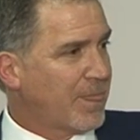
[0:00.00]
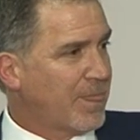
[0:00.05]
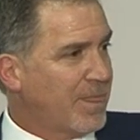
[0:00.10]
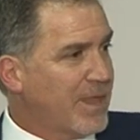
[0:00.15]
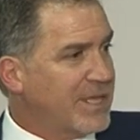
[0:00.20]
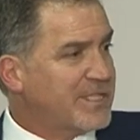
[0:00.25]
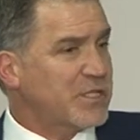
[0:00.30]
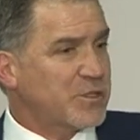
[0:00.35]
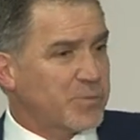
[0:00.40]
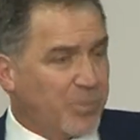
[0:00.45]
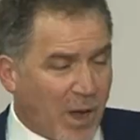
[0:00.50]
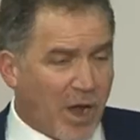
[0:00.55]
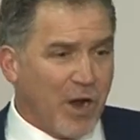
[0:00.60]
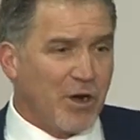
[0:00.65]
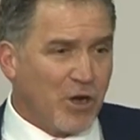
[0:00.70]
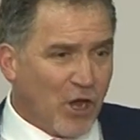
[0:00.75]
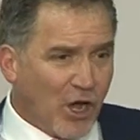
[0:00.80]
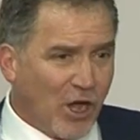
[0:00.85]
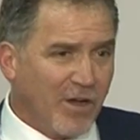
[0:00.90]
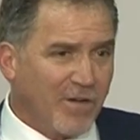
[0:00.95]
This is
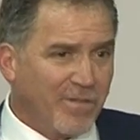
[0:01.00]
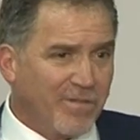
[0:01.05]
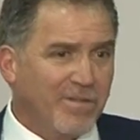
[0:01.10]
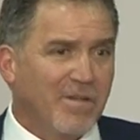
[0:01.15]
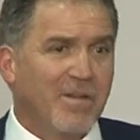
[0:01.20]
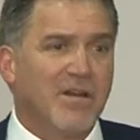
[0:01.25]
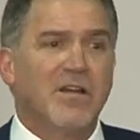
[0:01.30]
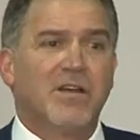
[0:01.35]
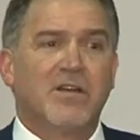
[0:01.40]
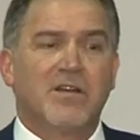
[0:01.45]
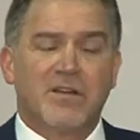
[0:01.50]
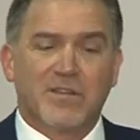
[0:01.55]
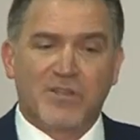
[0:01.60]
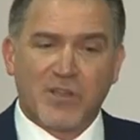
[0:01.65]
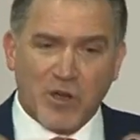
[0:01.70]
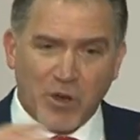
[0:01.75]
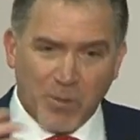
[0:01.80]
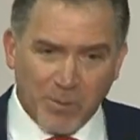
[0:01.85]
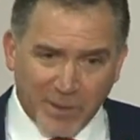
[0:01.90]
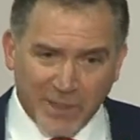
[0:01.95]
part of the
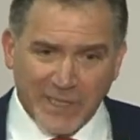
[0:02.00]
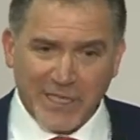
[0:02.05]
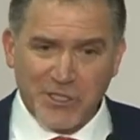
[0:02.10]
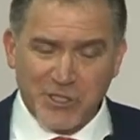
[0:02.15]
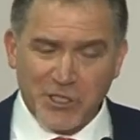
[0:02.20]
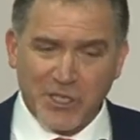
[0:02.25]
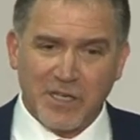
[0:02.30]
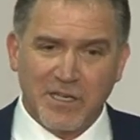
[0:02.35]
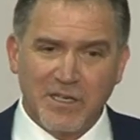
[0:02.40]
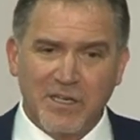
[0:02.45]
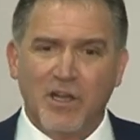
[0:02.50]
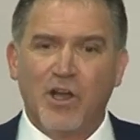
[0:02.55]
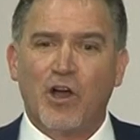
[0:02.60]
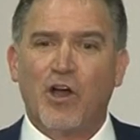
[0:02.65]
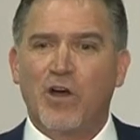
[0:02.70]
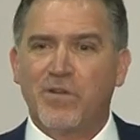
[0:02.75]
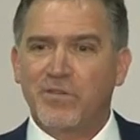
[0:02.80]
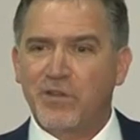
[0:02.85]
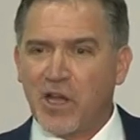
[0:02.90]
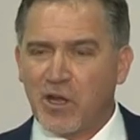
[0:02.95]
completion
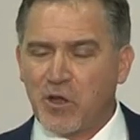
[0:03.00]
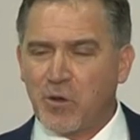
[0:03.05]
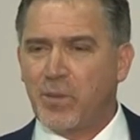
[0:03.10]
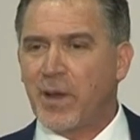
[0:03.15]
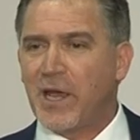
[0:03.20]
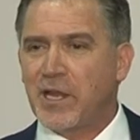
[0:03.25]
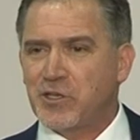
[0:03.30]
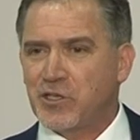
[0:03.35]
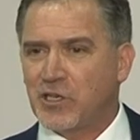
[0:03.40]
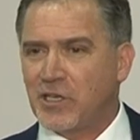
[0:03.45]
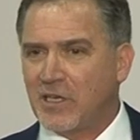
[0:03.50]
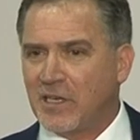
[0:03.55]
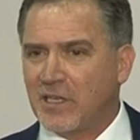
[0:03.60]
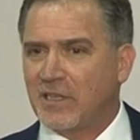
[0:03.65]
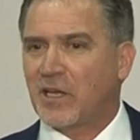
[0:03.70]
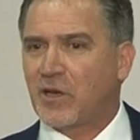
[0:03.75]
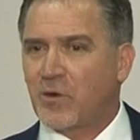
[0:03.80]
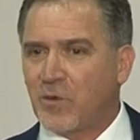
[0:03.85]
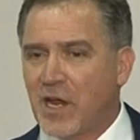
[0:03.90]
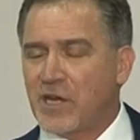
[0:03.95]
of the occupation and
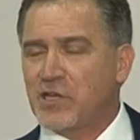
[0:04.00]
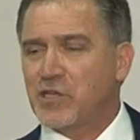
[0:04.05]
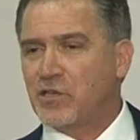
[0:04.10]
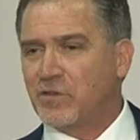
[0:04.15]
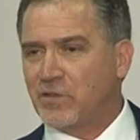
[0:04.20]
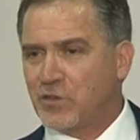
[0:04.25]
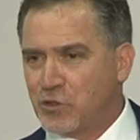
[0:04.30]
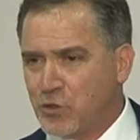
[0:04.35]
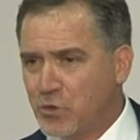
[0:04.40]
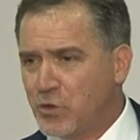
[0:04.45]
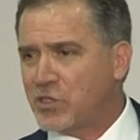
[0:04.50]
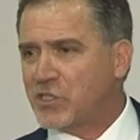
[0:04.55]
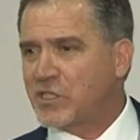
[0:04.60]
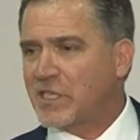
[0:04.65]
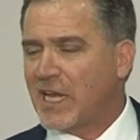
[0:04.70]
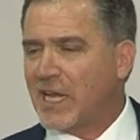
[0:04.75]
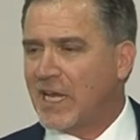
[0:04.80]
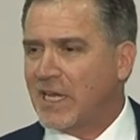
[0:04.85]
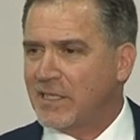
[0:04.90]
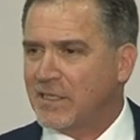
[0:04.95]
the creation of a Jewish
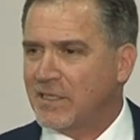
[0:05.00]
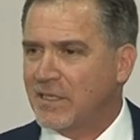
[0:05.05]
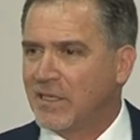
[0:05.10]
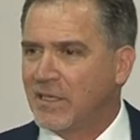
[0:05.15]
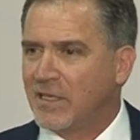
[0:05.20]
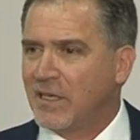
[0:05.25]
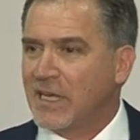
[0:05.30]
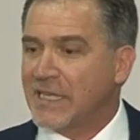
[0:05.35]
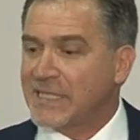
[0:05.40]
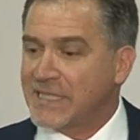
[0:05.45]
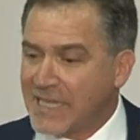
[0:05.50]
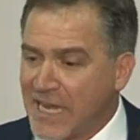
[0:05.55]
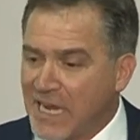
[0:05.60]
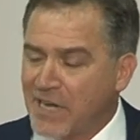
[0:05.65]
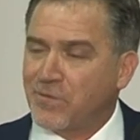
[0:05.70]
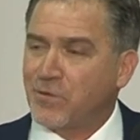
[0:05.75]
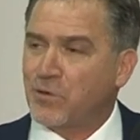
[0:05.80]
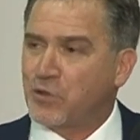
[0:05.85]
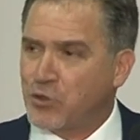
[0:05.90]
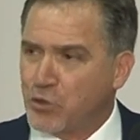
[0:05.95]
state, a
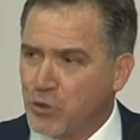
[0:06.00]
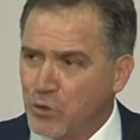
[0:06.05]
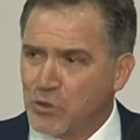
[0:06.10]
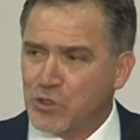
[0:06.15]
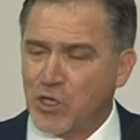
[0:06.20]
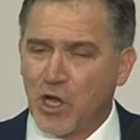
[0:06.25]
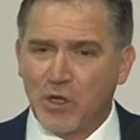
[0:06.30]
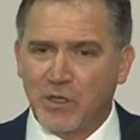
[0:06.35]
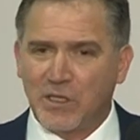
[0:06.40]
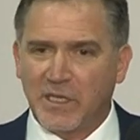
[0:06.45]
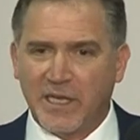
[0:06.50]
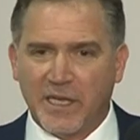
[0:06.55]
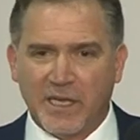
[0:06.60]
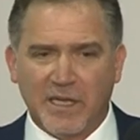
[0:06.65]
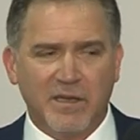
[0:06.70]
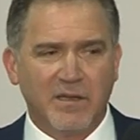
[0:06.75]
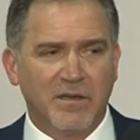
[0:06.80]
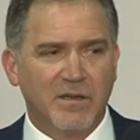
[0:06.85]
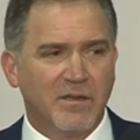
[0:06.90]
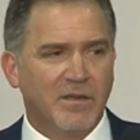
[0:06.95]
state for Jews
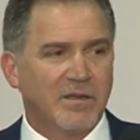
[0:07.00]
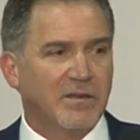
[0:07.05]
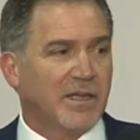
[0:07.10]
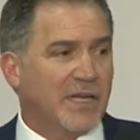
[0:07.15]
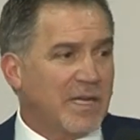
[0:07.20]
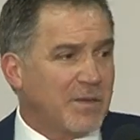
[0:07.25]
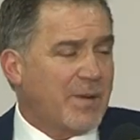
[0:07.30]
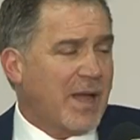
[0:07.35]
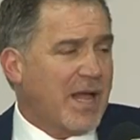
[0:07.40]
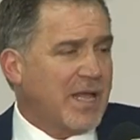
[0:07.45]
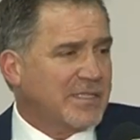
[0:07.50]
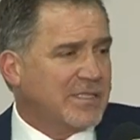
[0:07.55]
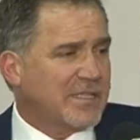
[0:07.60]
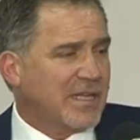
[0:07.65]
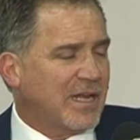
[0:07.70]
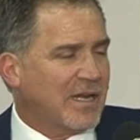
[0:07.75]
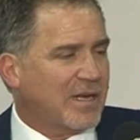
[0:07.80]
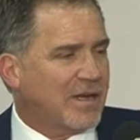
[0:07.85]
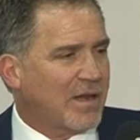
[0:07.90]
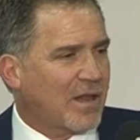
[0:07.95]
only in
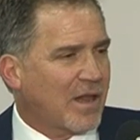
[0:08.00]
Palestine.